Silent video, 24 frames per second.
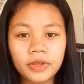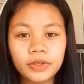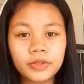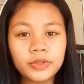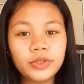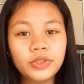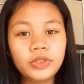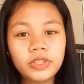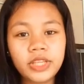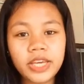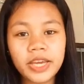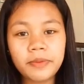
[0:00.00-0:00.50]

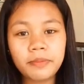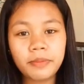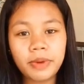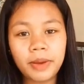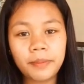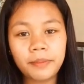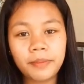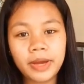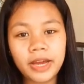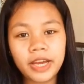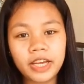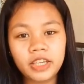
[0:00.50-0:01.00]
Good day,
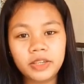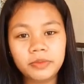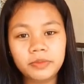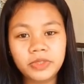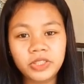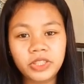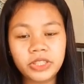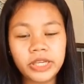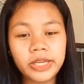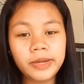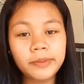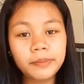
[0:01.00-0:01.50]
ma'am. I am
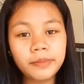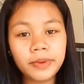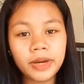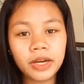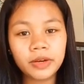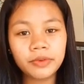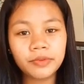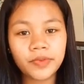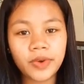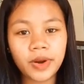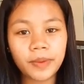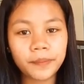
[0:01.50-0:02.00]
Micheline
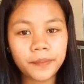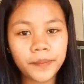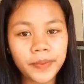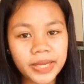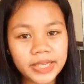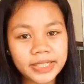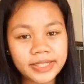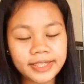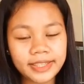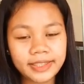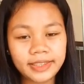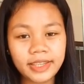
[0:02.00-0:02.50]
Bang from
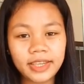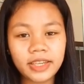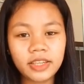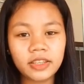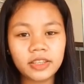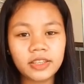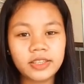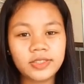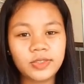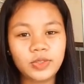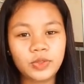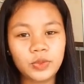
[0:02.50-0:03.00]
BSed
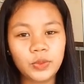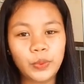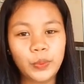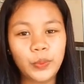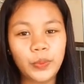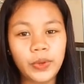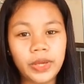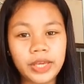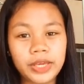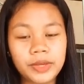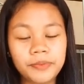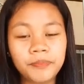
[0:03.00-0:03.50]
English
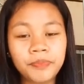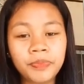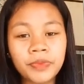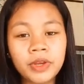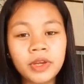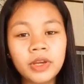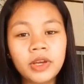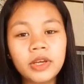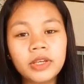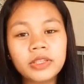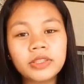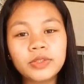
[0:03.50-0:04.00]
2A.
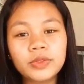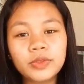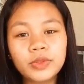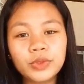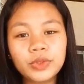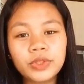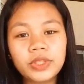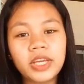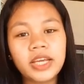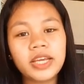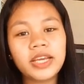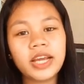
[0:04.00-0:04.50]
So
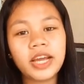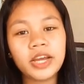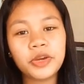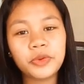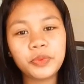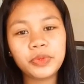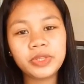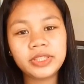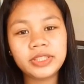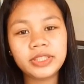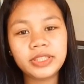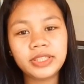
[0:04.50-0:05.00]
today I
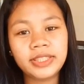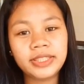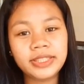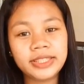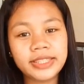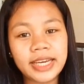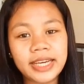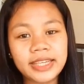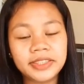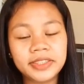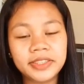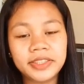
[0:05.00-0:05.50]
will
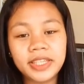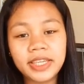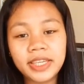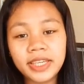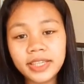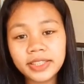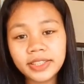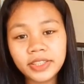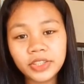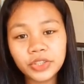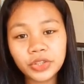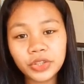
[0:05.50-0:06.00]
discuss the
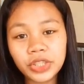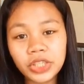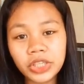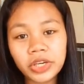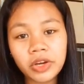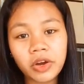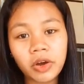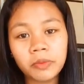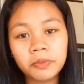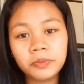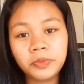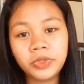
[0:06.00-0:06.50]
history
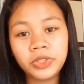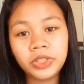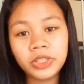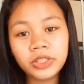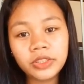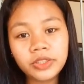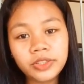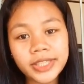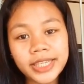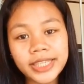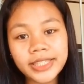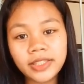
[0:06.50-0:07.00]
of
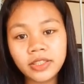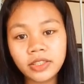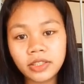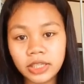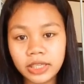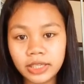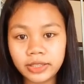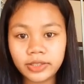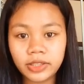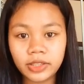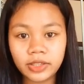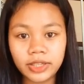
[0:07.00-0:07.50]
children's
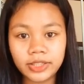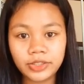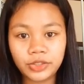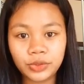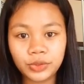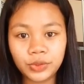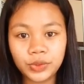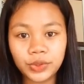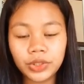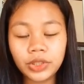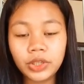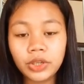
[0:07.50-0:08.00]

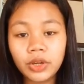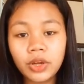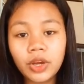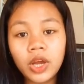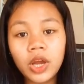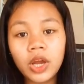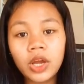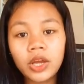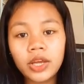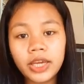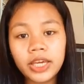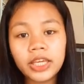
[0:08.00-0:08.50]
literature,
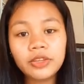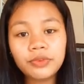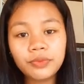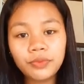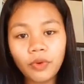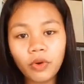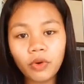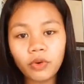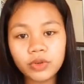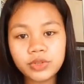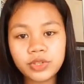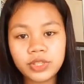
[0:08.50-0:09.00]
it
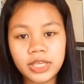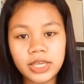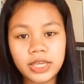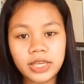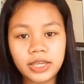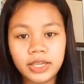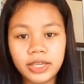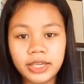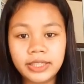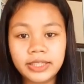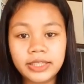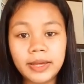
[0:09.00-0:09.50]

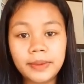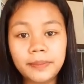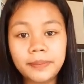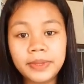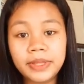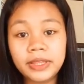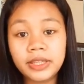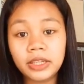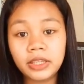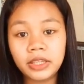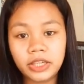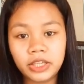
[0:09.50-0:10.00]
focusing in the
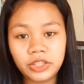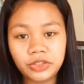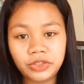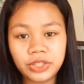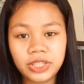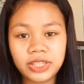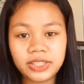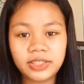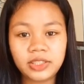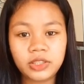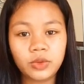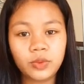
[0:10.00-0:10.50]
Middle
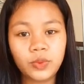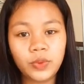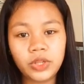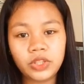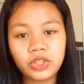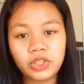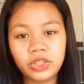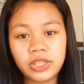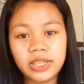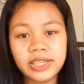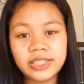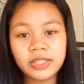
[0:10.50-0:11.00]
Ages,
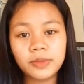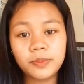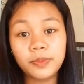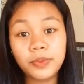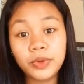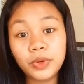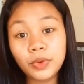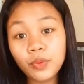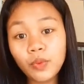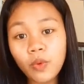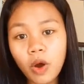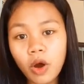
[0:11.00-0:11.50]
which is
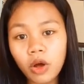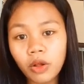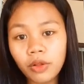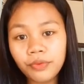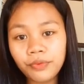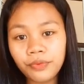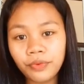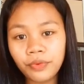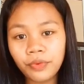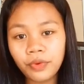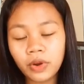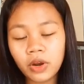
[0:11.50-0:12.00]

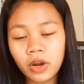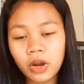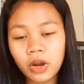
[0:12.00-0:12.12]
Beowulf,